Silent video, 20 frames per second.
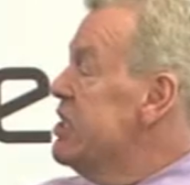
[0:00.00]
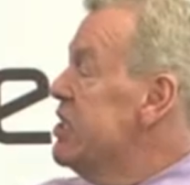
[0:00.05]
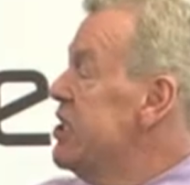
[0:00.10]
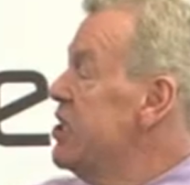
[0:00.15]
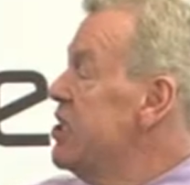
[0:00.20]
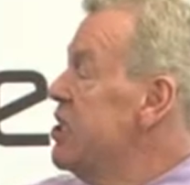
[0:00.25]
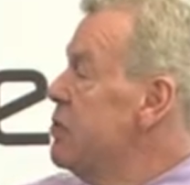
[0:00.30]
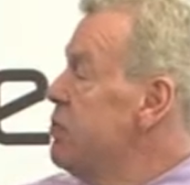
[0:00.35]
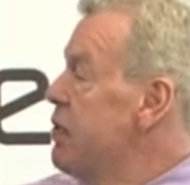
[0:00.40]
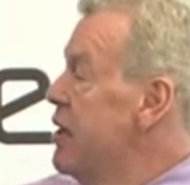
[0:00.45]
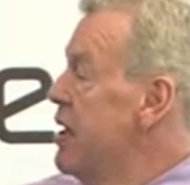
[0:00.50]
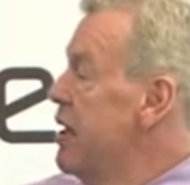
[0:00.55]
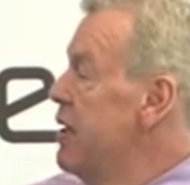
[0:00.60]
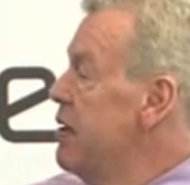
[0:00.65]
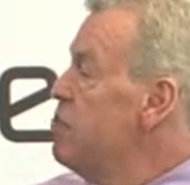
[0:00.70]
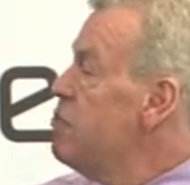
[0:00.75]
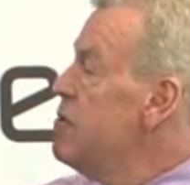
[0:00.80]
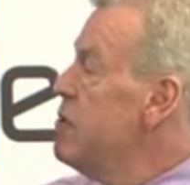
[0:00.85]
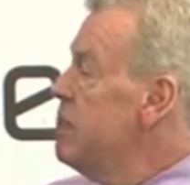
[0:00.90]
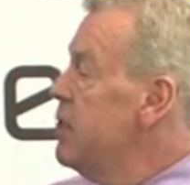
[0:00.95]
this is why
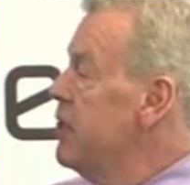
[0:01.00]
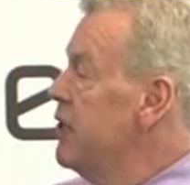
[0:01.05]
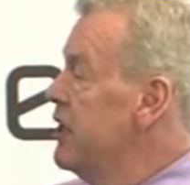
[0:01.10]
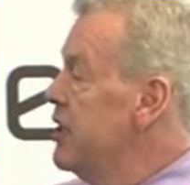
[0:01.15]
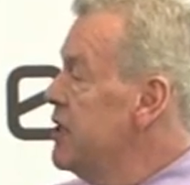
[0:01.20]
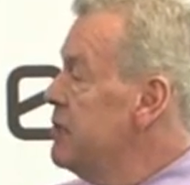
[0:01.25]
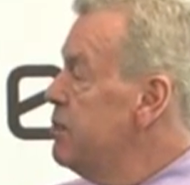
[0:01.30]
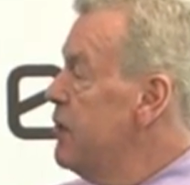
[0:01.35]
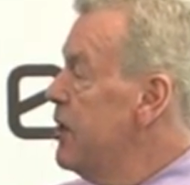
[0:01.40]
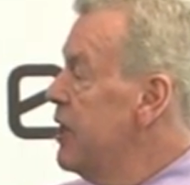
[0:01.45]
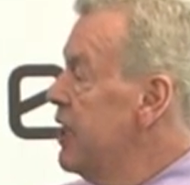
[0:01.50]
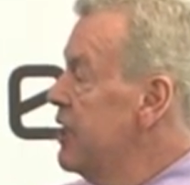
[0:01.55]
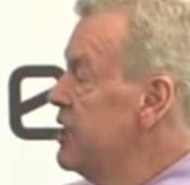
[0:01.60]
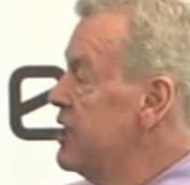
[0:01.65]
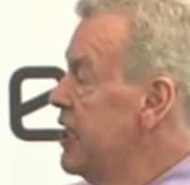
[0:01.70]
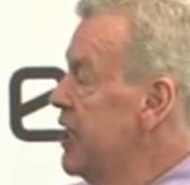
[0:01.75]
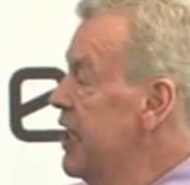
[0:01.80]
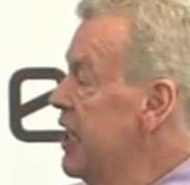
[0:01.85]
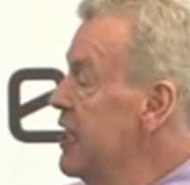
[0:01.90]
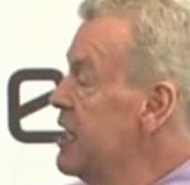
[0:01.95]
we put this product
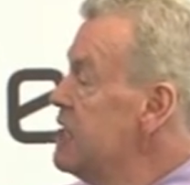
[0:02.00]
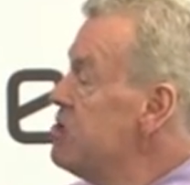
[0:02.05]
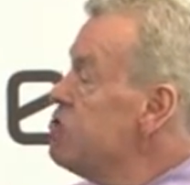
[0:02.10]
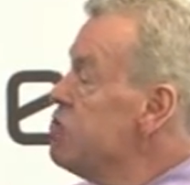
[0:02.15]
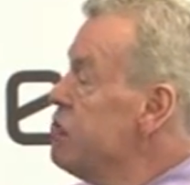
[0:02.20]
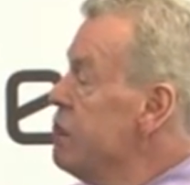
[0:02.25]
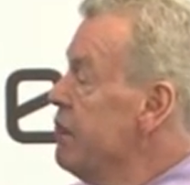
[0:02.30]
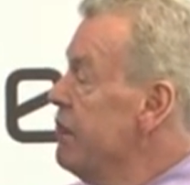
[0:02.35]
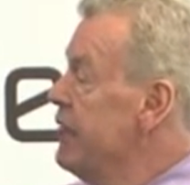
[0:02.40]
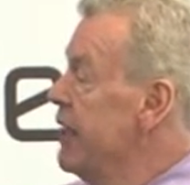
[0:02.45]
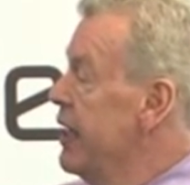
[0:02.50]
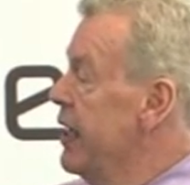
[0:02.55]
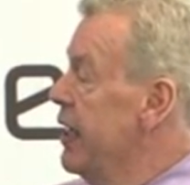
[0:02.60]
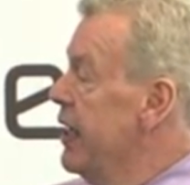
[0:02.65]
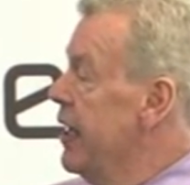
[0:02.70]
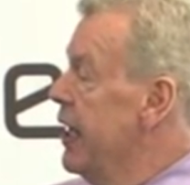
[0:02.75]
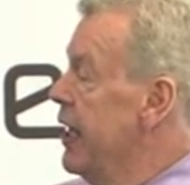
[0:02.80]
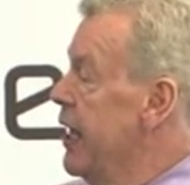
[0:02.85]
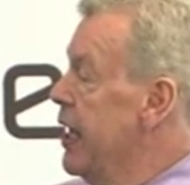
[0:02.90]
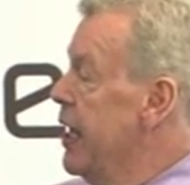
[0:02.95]
together.
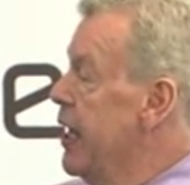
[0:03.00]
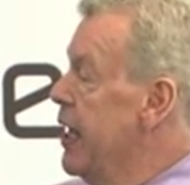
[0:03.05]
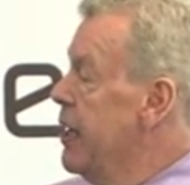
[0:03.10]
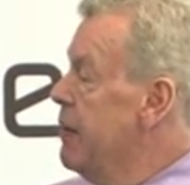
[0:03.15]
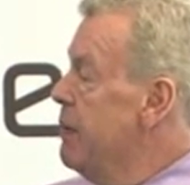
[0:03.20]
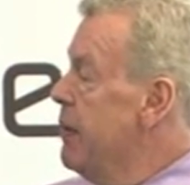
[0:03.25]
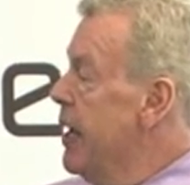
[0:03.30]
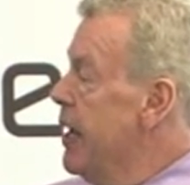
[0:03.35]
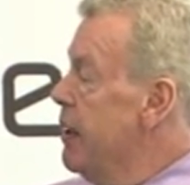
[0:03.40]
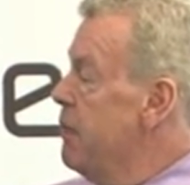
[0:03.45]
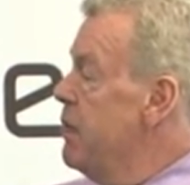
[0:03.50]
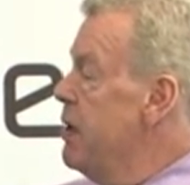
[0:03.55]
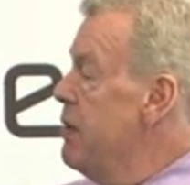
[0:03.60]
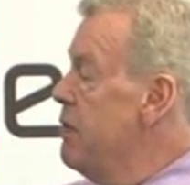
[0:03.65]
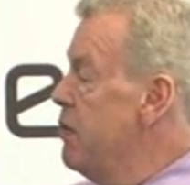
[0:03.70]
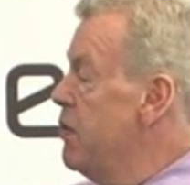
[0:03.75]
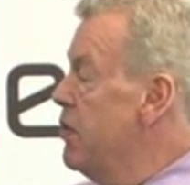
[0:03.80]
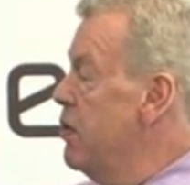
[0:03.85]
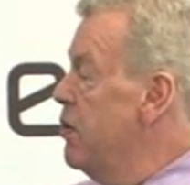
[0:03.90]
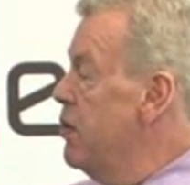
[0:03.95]
And we
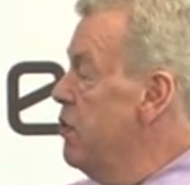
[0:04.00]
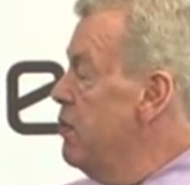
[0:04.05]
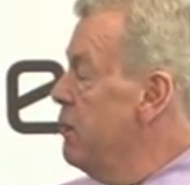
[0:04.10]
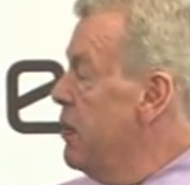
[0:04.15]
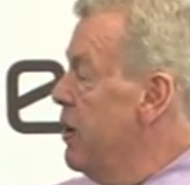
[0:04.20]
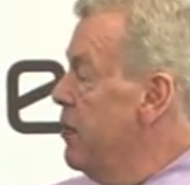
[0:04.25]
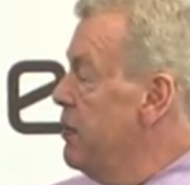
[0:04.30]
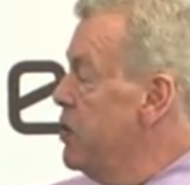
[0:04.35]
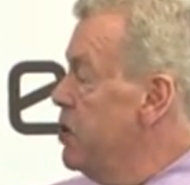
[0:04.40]
will probably